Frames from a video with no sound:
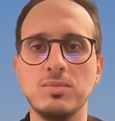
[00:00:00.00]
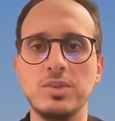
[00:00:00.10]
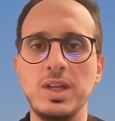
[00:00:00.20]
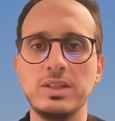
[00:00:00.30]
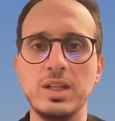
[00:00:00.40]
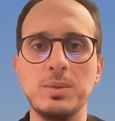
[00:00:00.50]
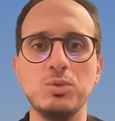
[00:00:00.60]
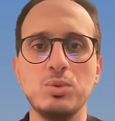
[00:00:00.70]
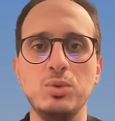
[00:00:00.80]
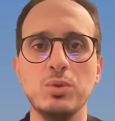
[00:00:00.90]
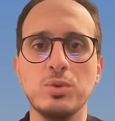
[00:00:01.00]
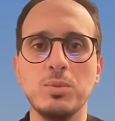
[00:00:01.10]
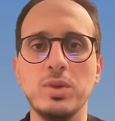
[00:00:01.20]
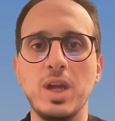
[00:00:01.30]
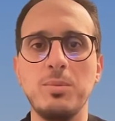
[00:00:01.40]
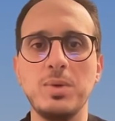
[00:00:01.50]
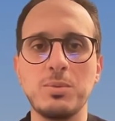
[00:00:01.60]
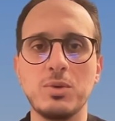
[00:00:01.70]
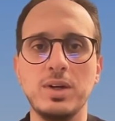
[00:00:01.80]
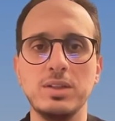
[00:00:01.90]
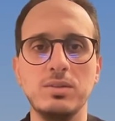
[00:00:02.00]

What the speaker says: Select LMStudio from the API provider